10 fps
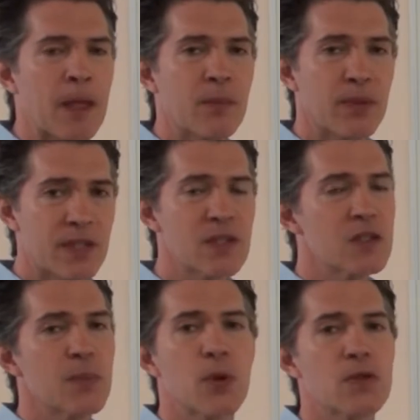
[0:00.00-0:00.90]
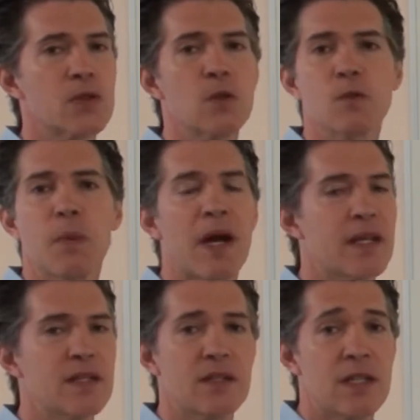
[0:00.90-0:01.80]
but this is a person whose
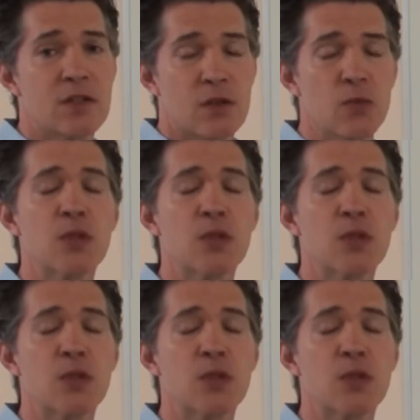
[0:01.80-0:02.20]
body is